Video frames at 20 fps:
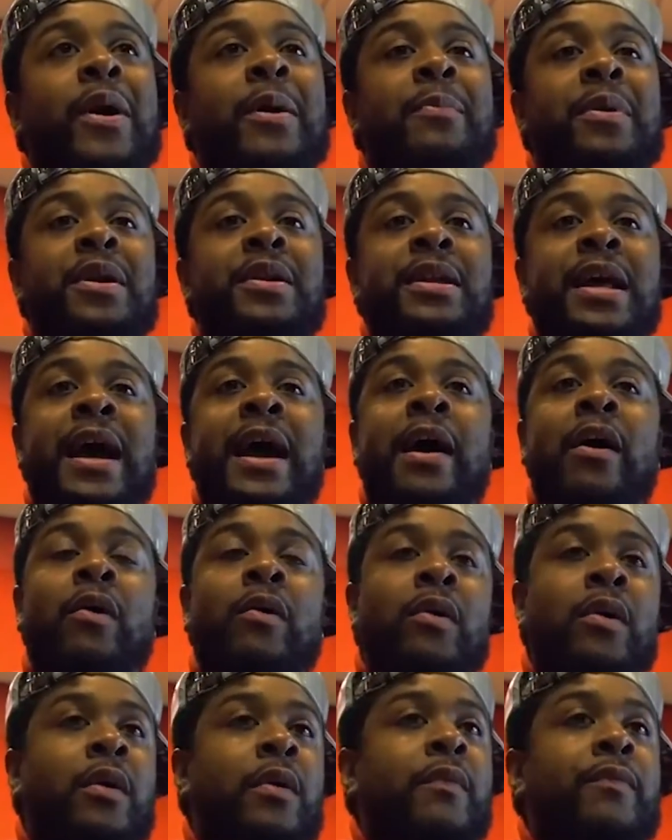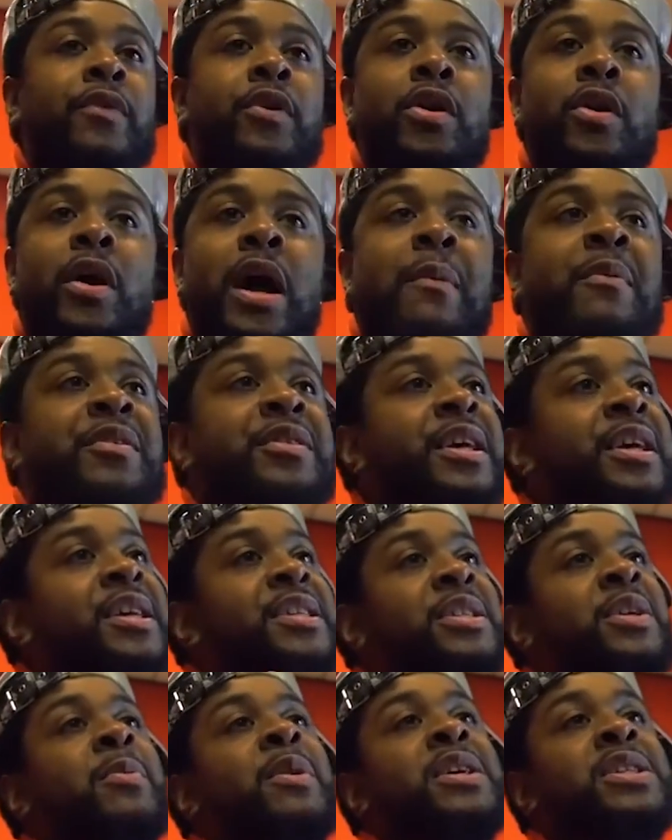But now, everything
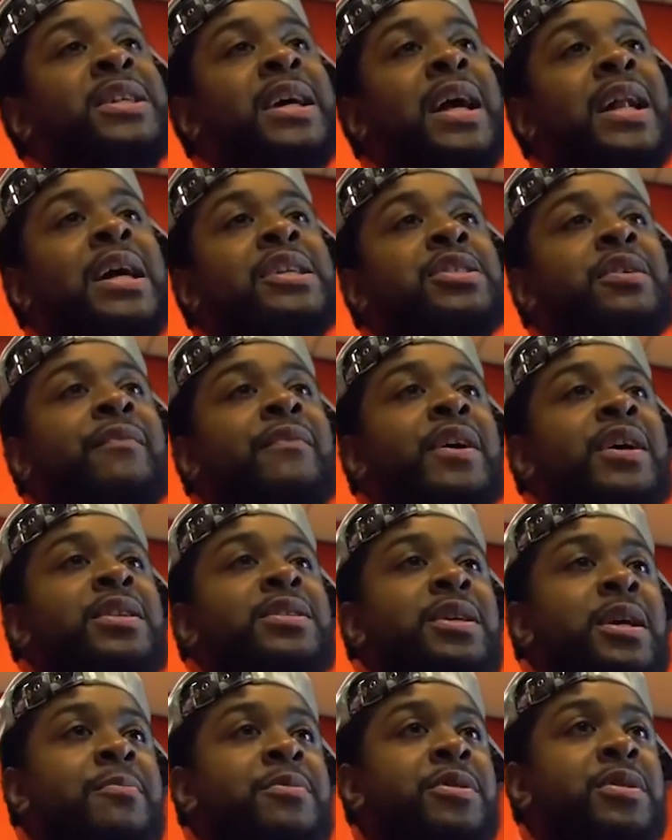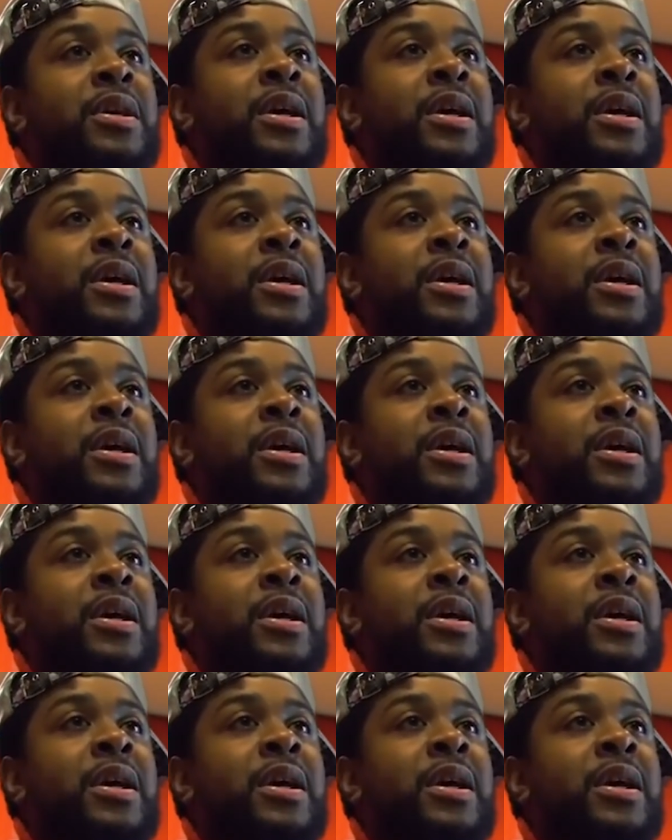is kind of at your fingertips.